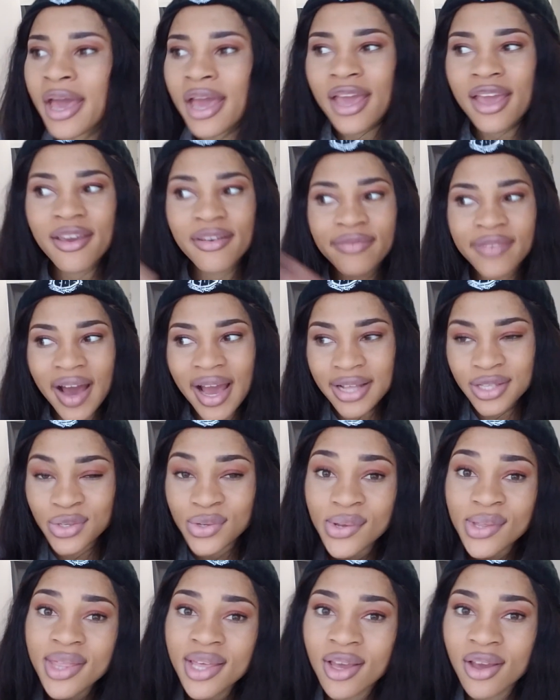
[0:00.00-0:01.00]
If I
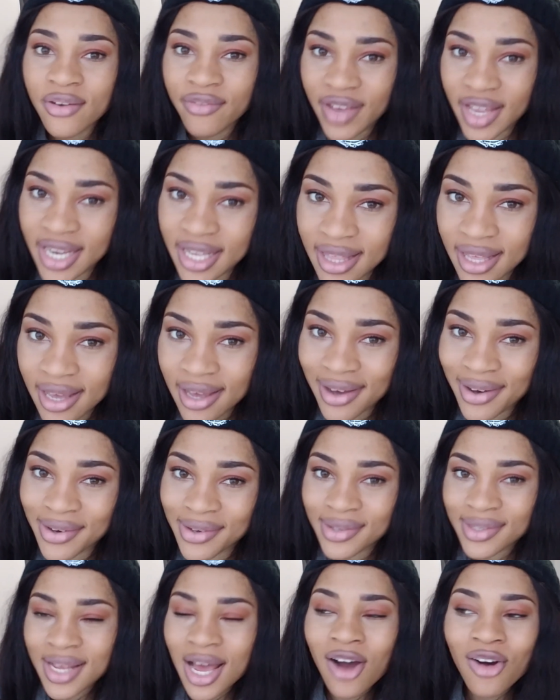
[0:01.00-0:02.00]
do think of anything
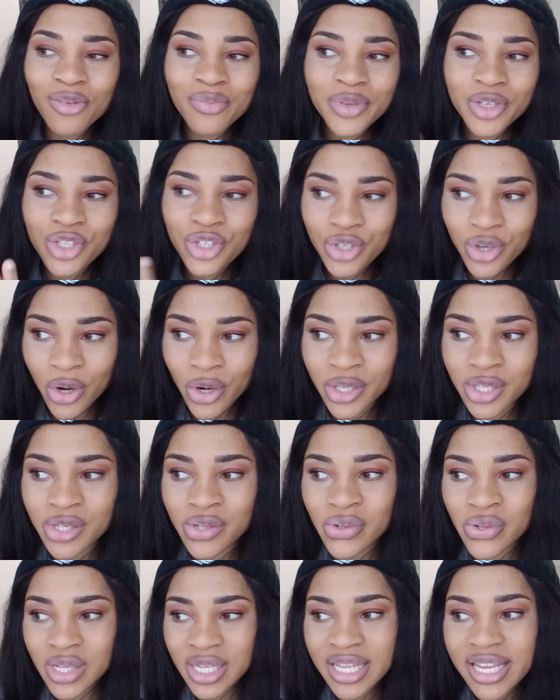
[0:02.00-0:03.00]
else, I'll be sure to
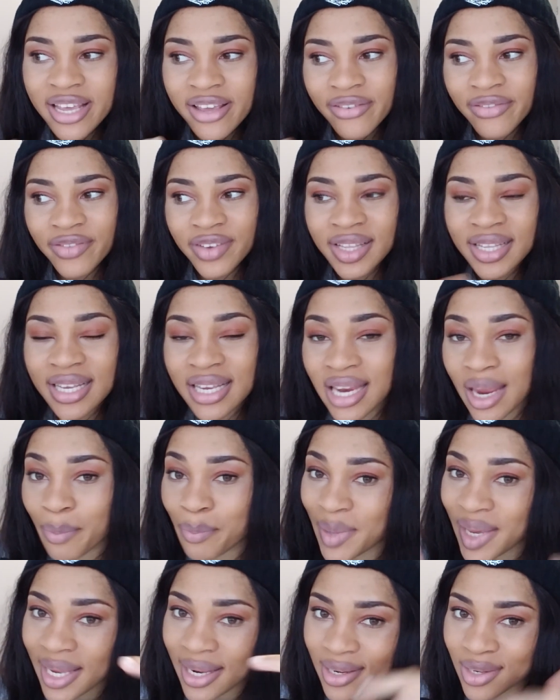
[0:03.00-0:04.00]
leave it in a
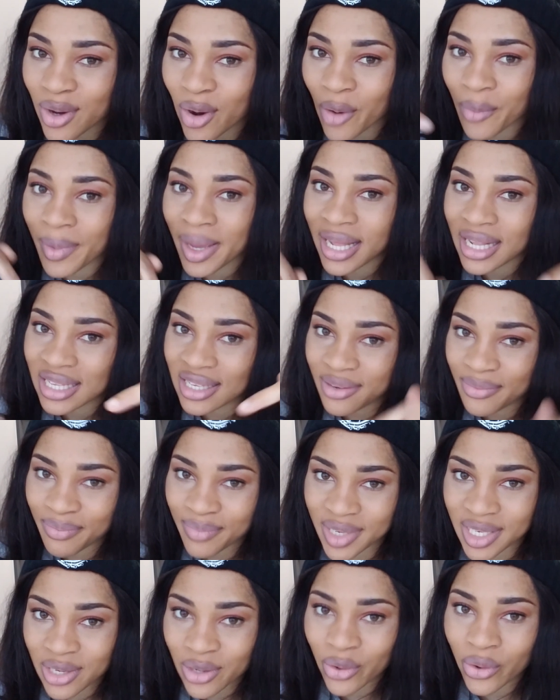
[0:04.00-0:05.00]
pinned comment
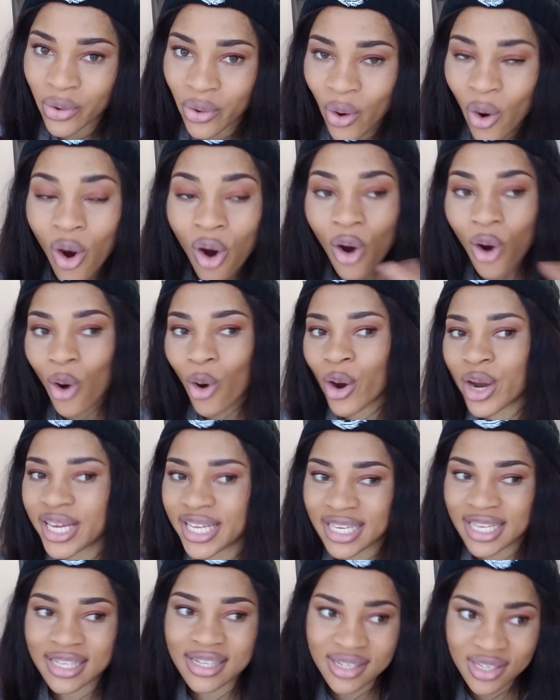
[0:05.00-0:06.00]
below or
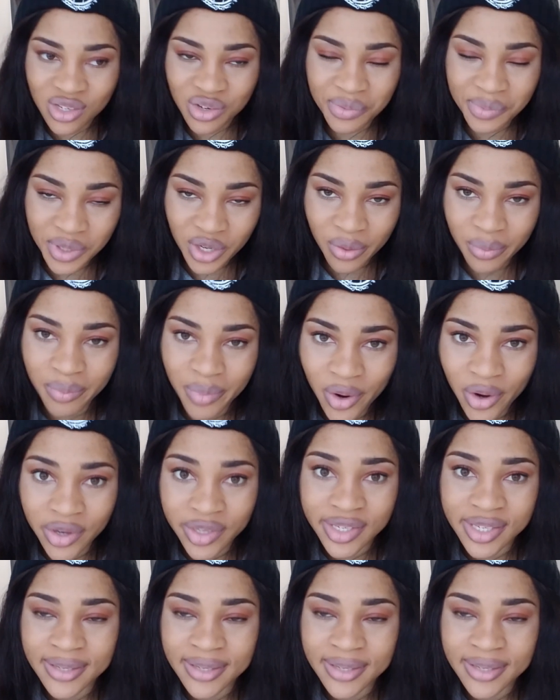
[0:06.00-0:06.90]
in the description box.